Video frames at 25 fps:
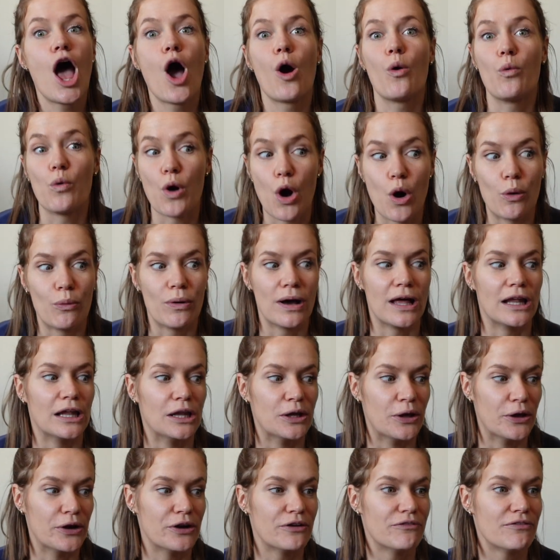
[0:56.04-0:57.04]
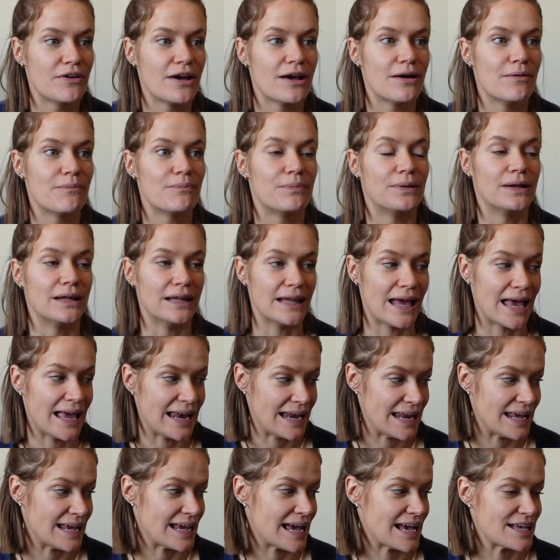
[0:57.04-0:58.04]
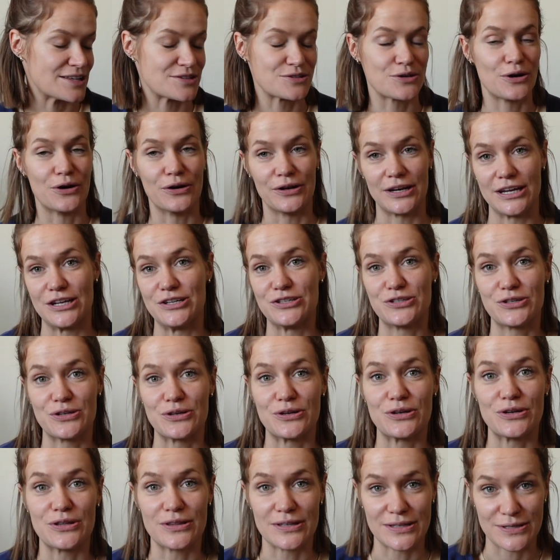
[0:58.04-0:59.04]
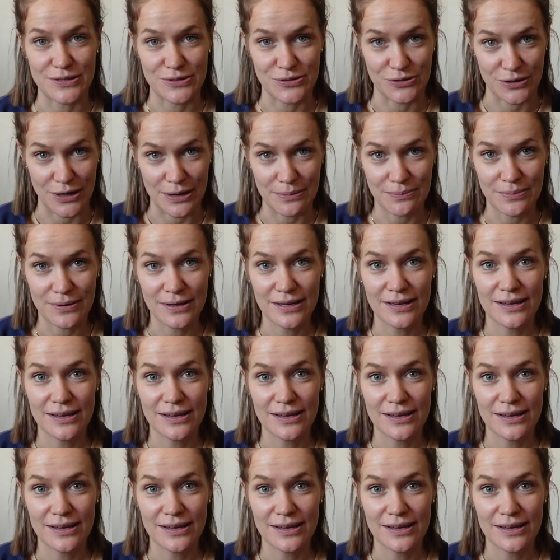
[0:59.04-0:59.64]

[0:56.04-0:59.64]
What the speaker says: well, a lot of planning has gone into this trip.